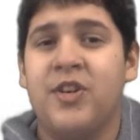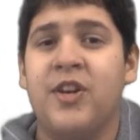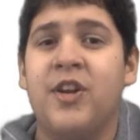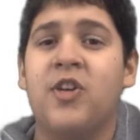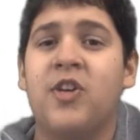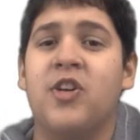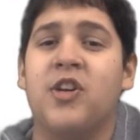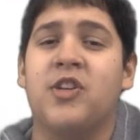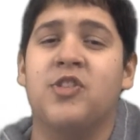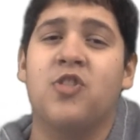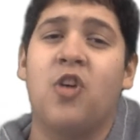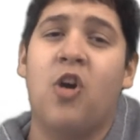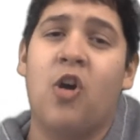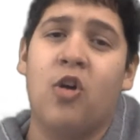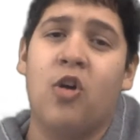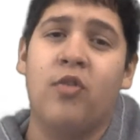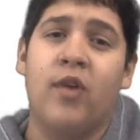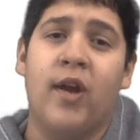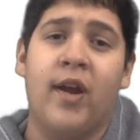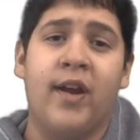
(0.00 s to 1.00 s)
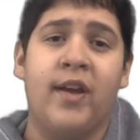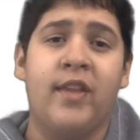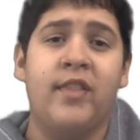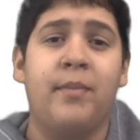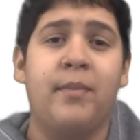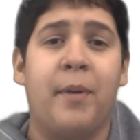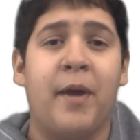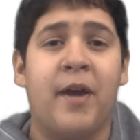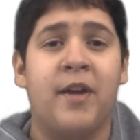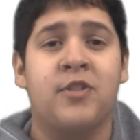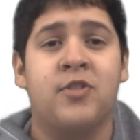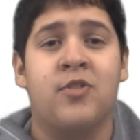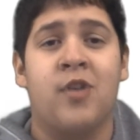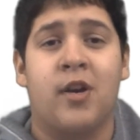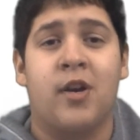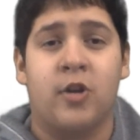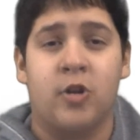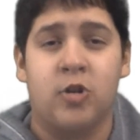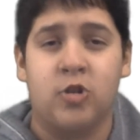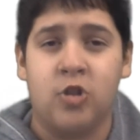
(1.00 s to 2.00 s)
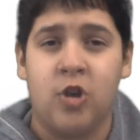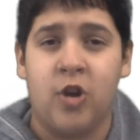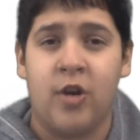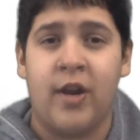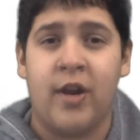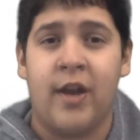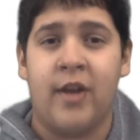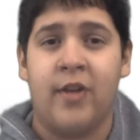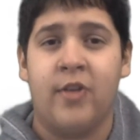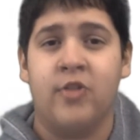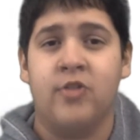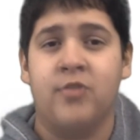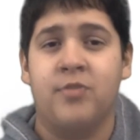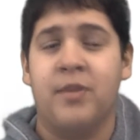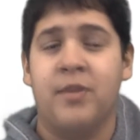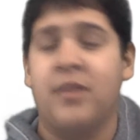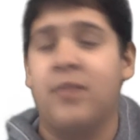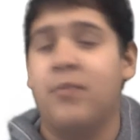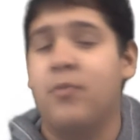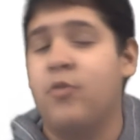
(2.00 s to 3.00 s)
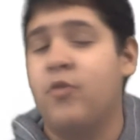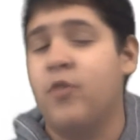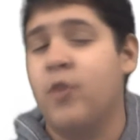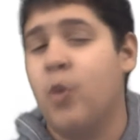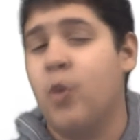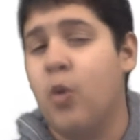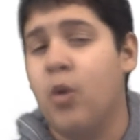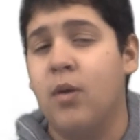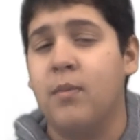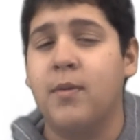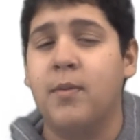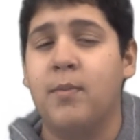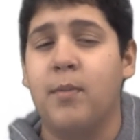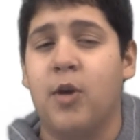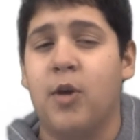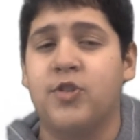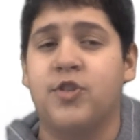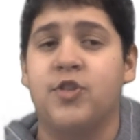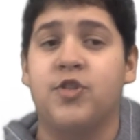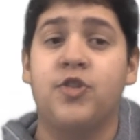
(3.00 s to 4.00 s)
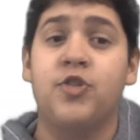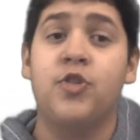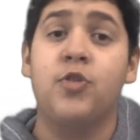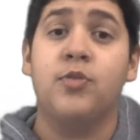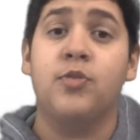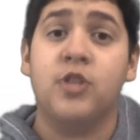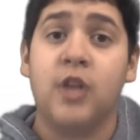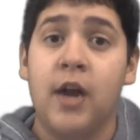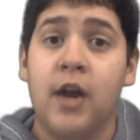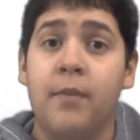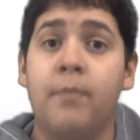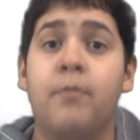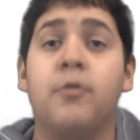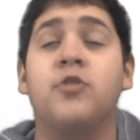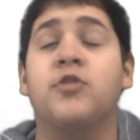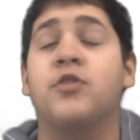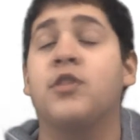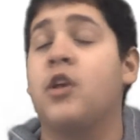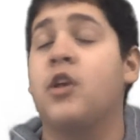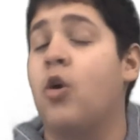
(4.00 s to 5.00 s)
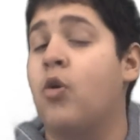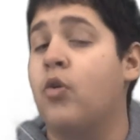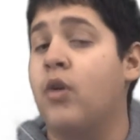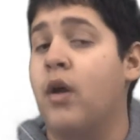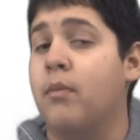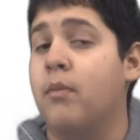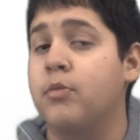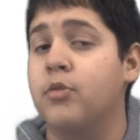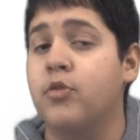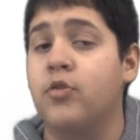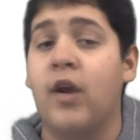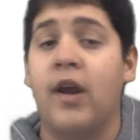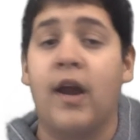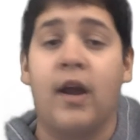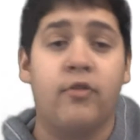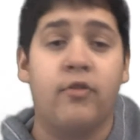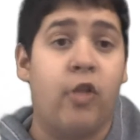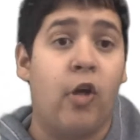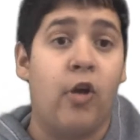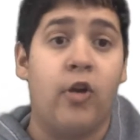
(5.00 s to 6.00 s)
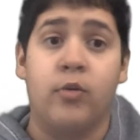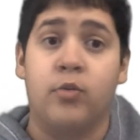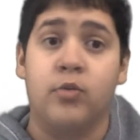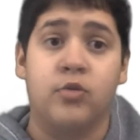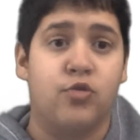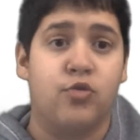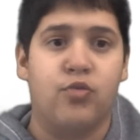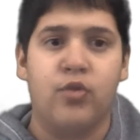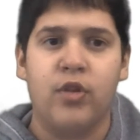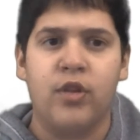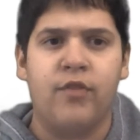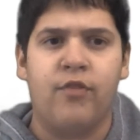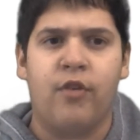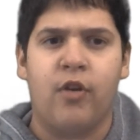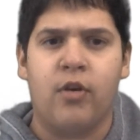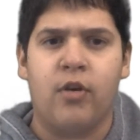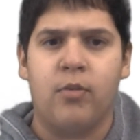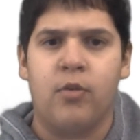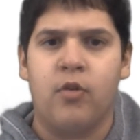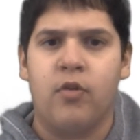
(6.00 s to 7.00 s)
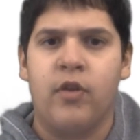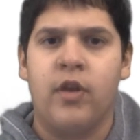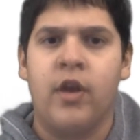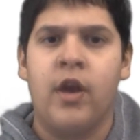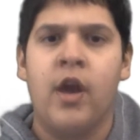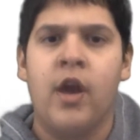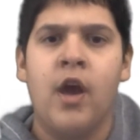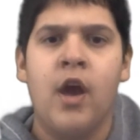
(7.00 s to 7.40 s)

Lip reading: here is alright. In the past, director Sean Anders made the movie Horrible Bosses 2, which I personally own on Blu-ray. I thought it was a really funny movie.